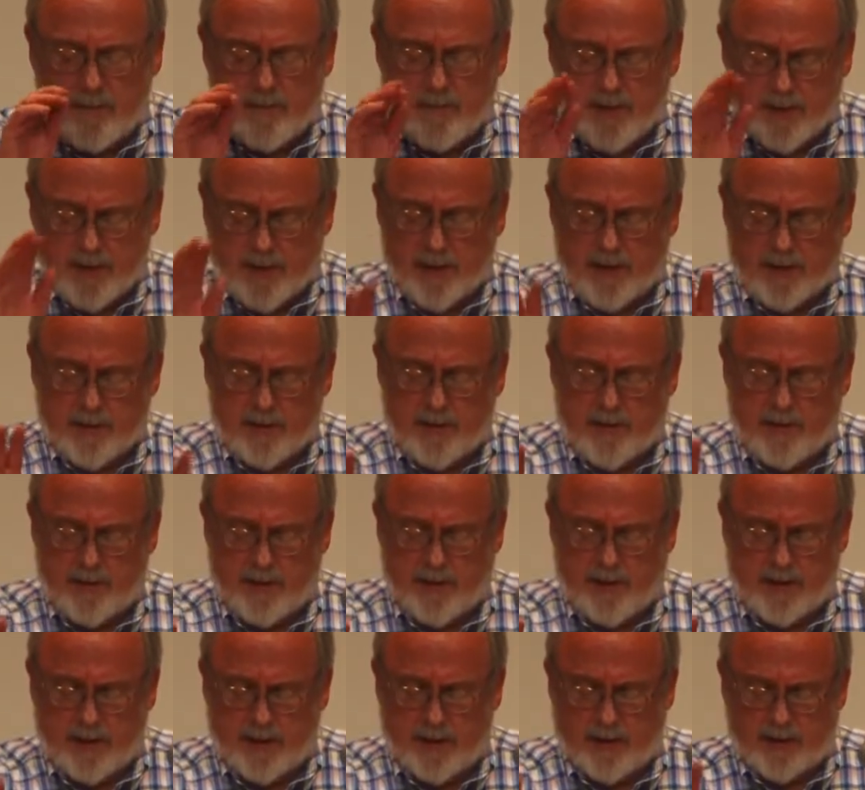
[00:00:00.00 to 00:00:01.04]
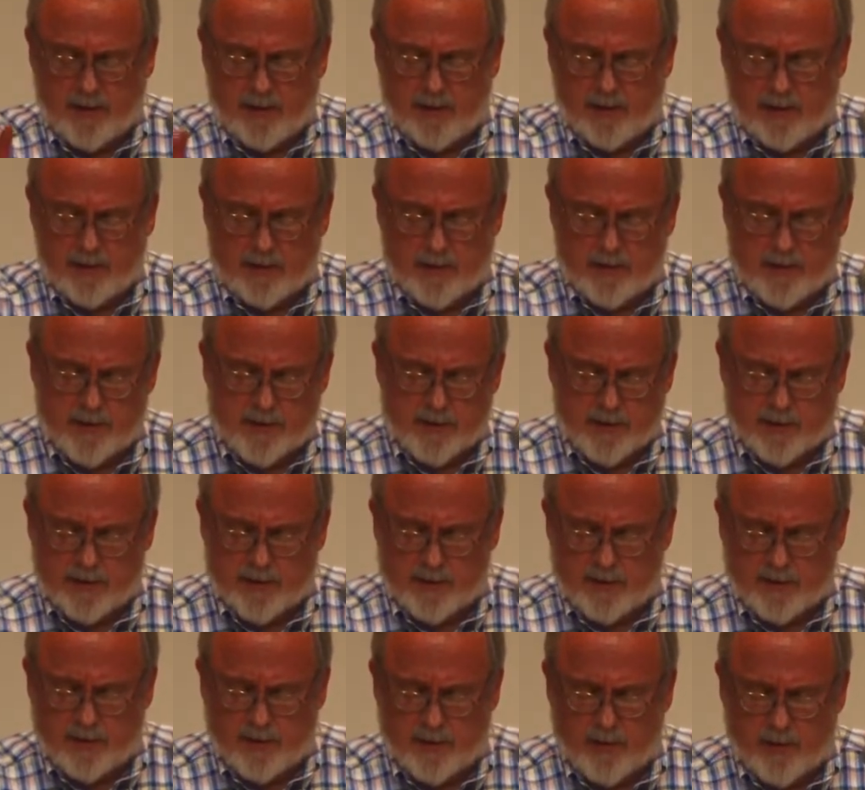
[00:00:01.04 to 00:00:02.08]
again, look at
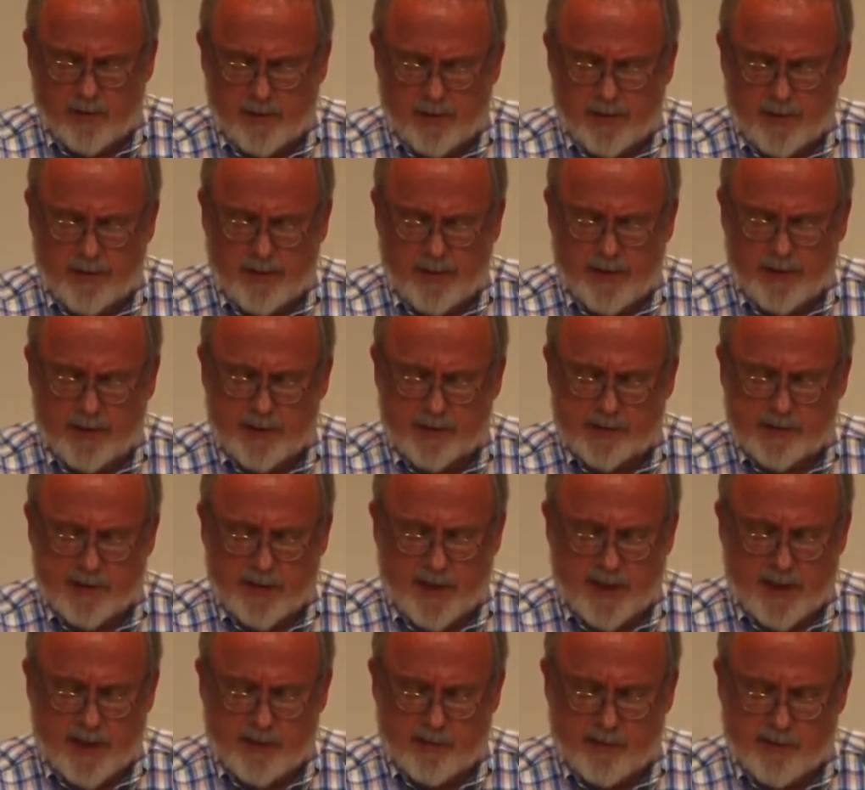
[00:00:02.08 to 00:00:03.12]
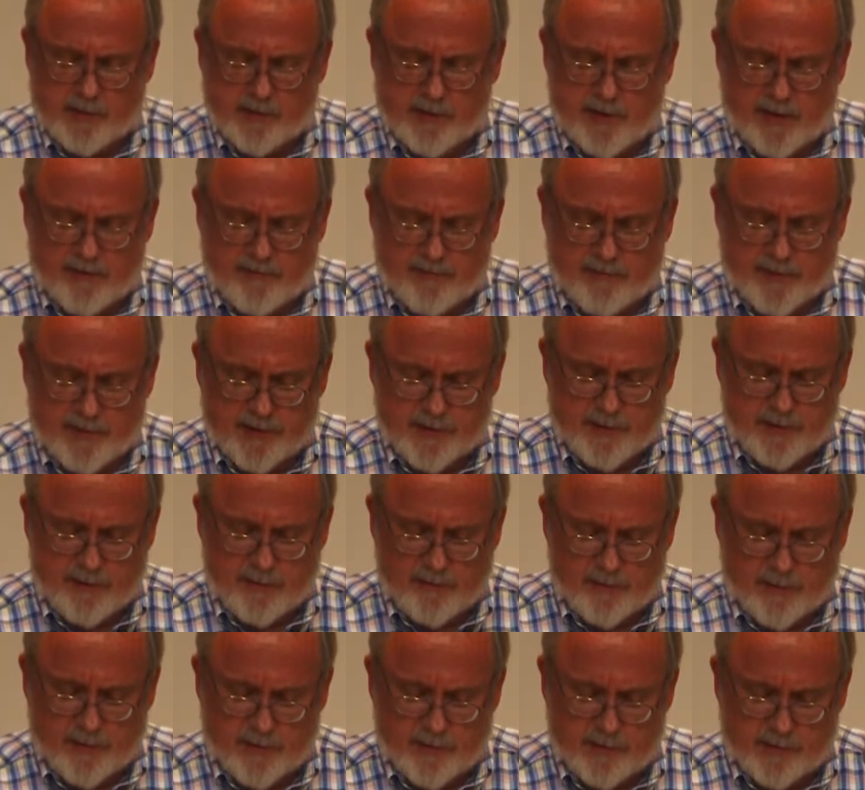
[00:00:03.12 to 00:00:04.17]
the ordinary English language definition
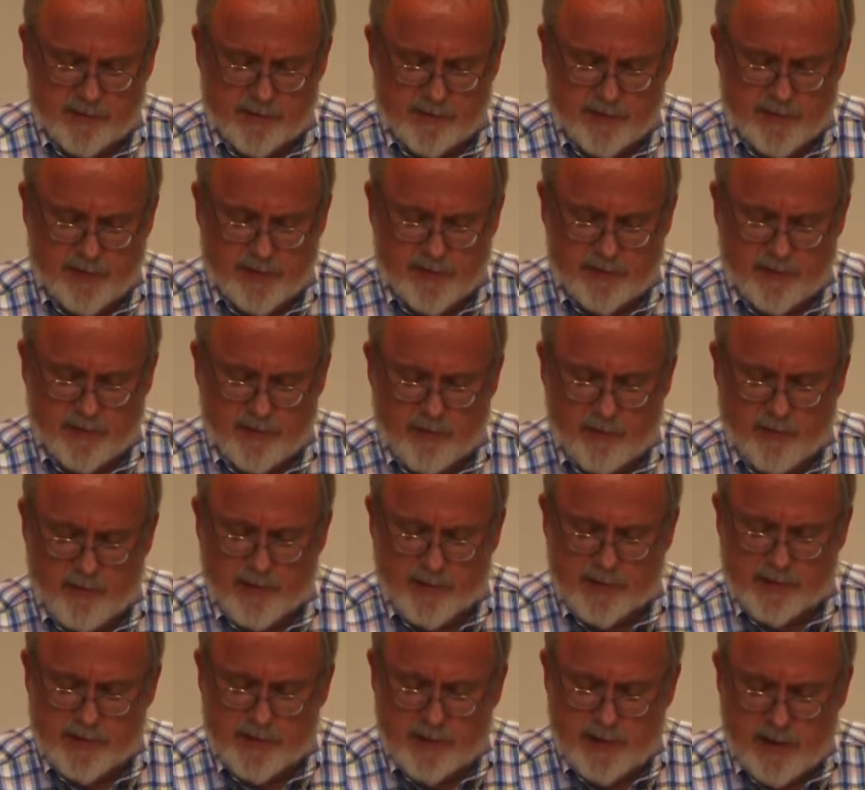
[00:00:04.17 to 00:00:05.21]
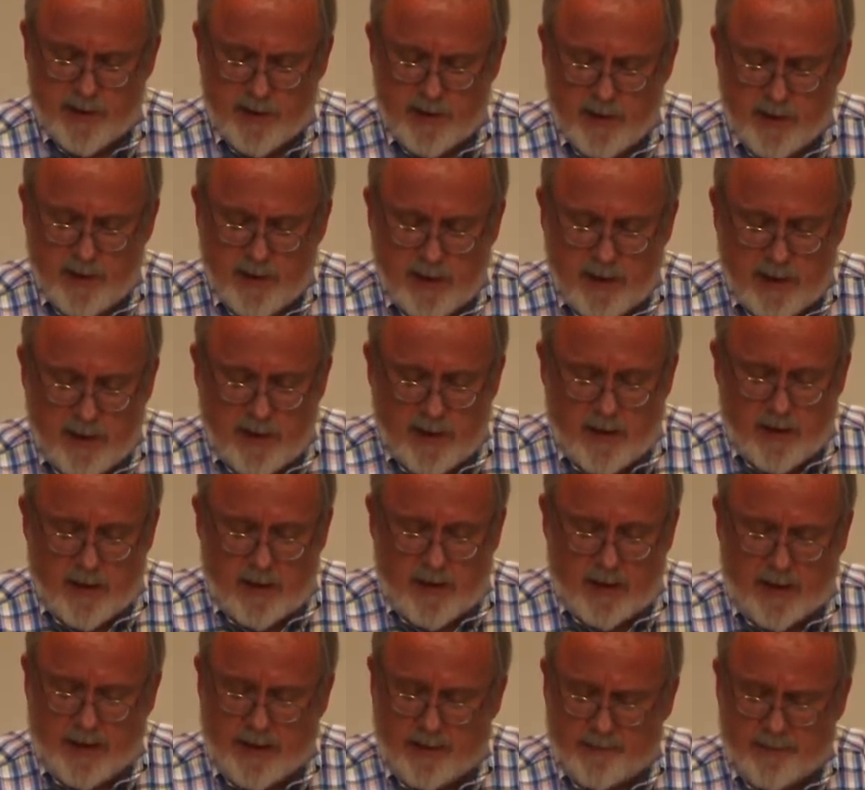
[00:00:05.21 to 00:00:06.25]
of those 3 words.
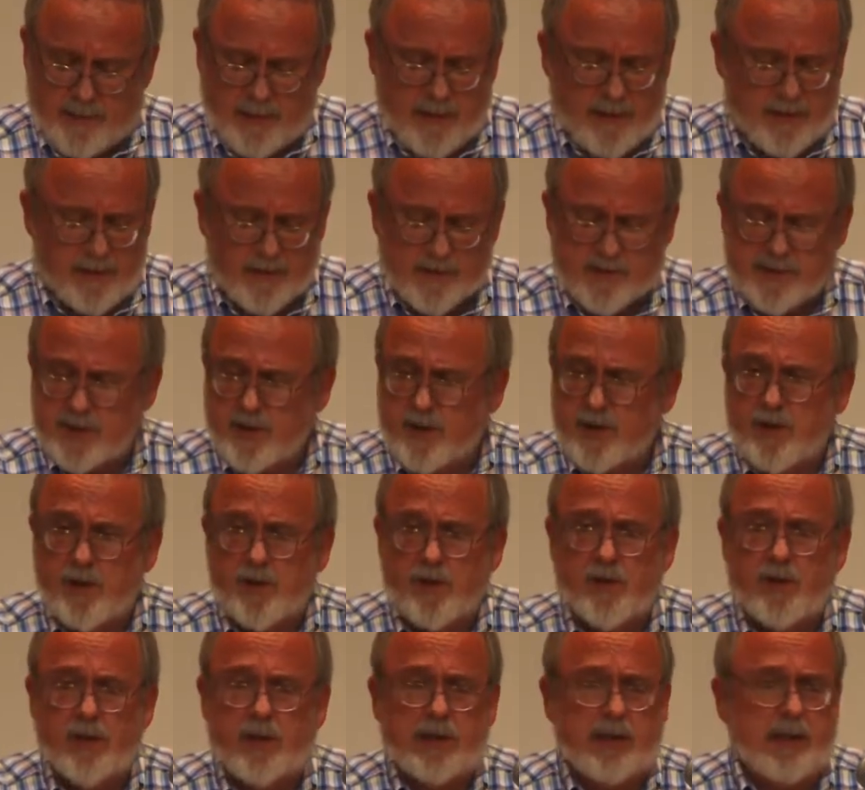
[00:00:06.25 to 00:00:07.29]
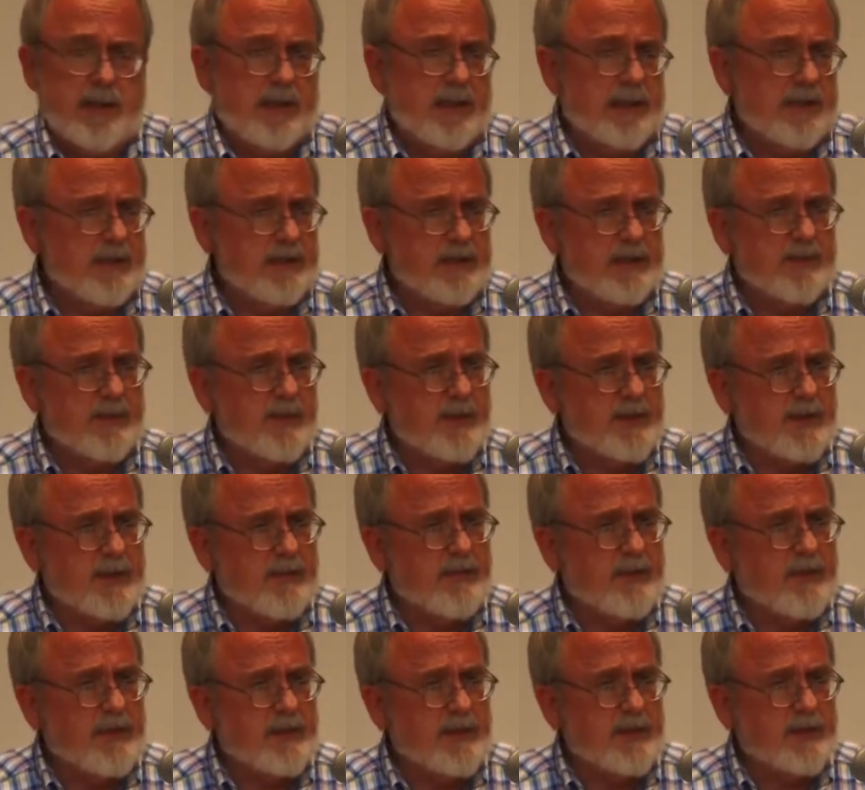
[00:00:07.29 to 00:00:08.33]
There's no
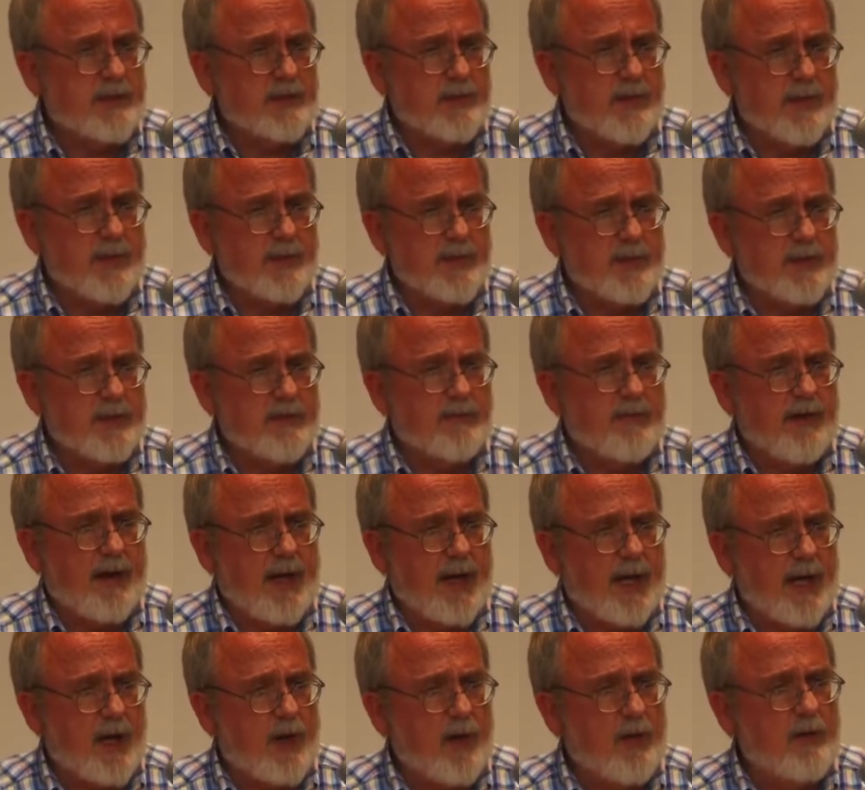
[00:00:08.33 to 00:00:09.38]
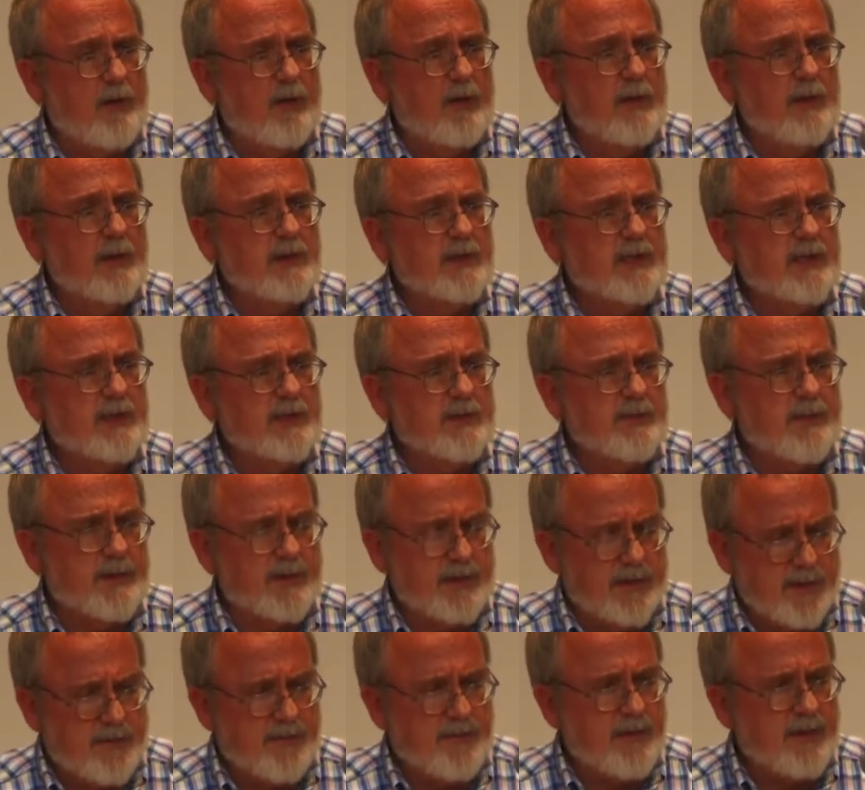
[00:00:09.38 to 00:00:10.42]
specific description of how
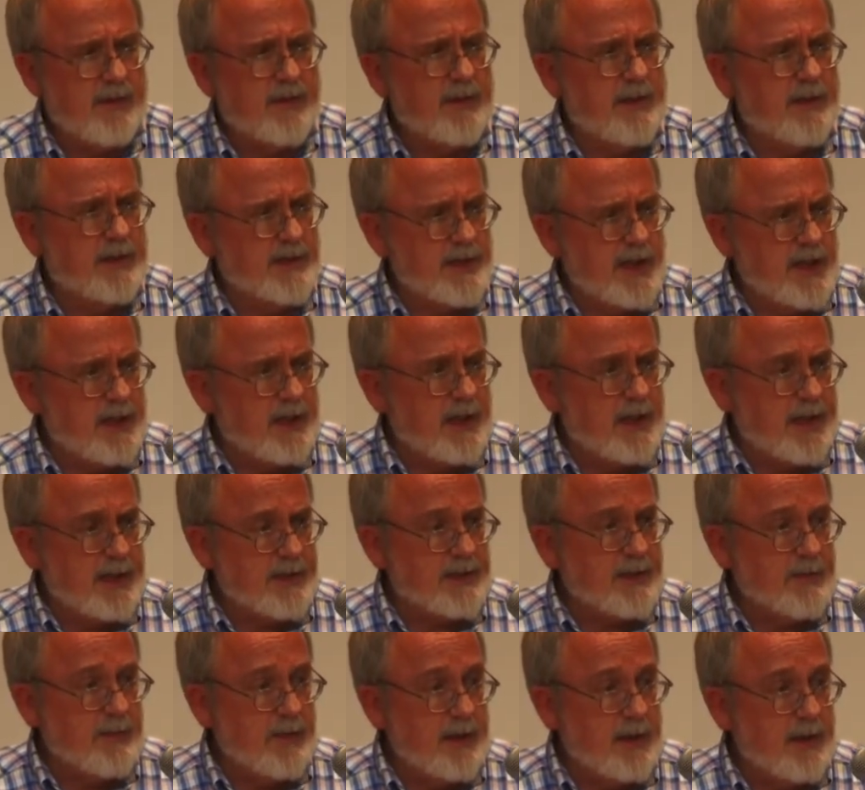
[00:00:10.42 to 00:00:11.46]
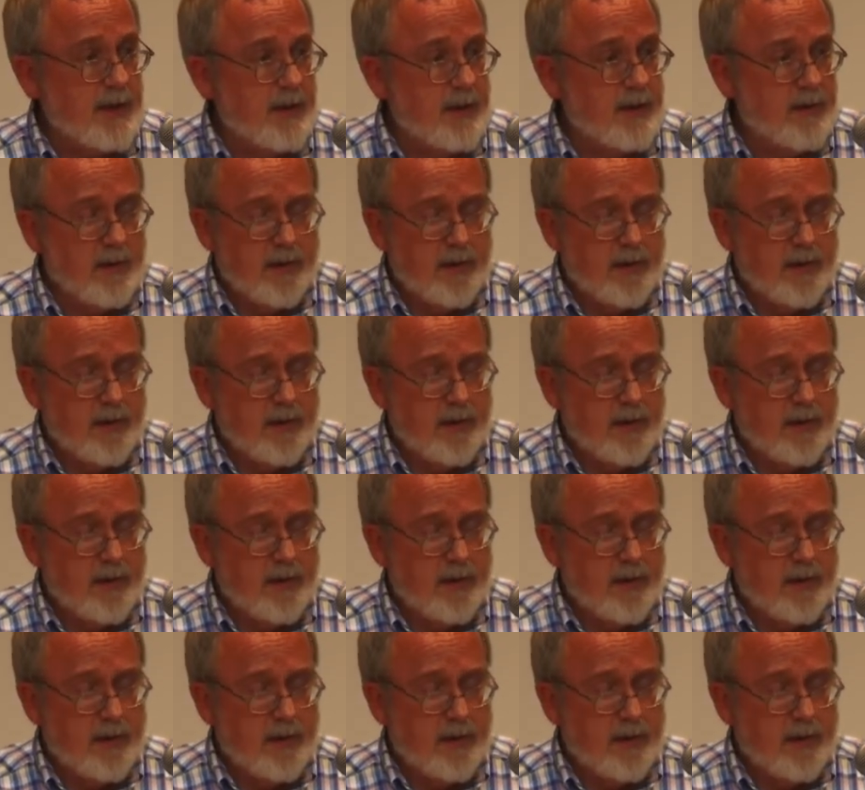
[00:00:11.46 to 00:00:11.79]
specific the agenda has to be.